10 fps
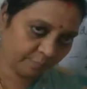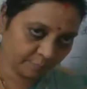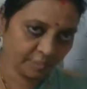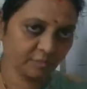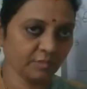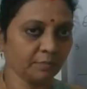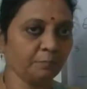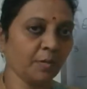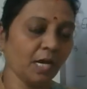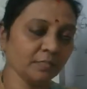between the
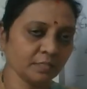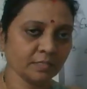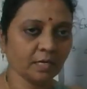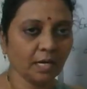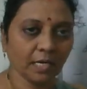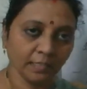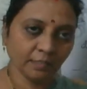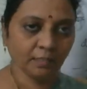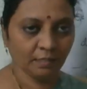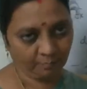past and
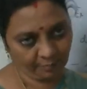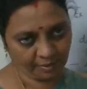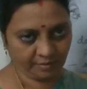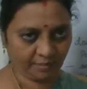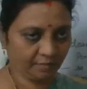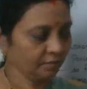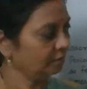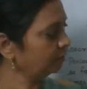present.